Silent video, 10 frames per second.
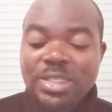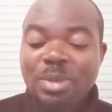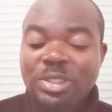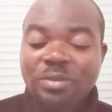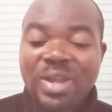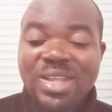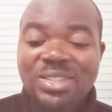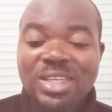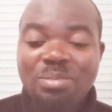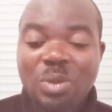As a matter of fact,
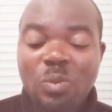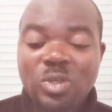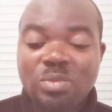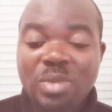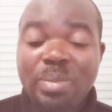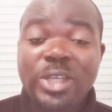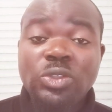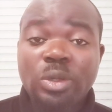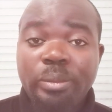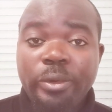this statement was made by
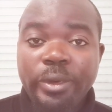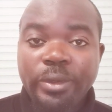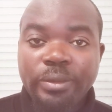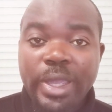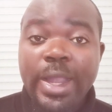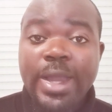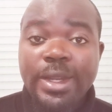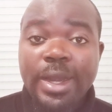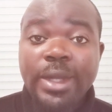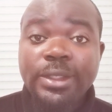Stoneboy, a
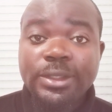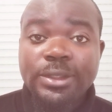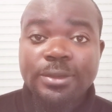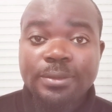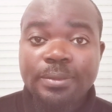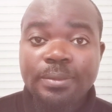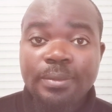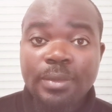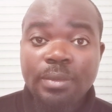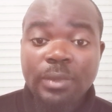Ghanaian artist.
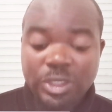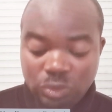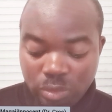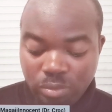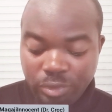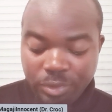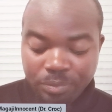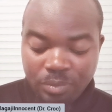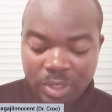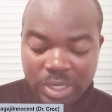
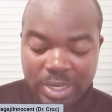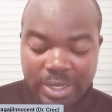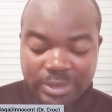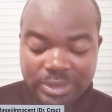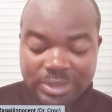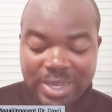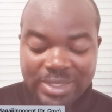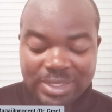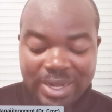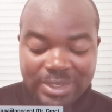This
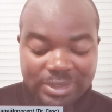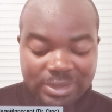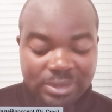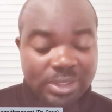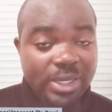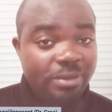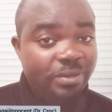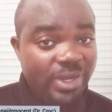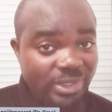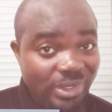guy is an artist,
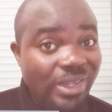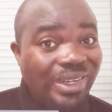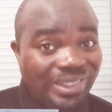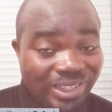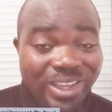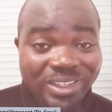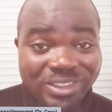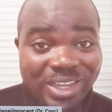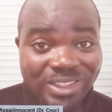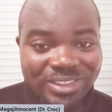
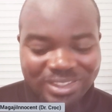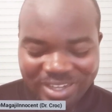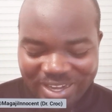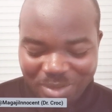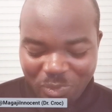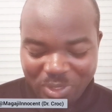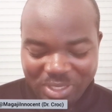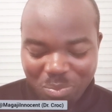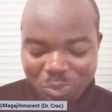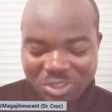A-list artist in Ghana, but
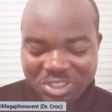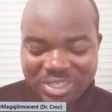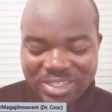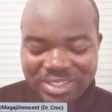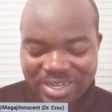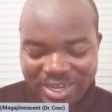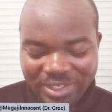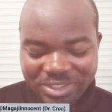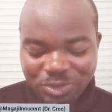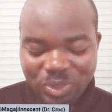he kept pushing this agenda, and I
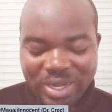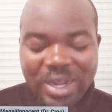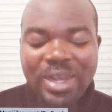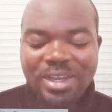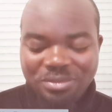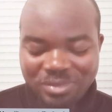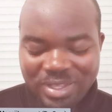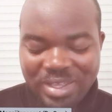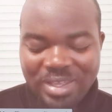listened to it and I laughed.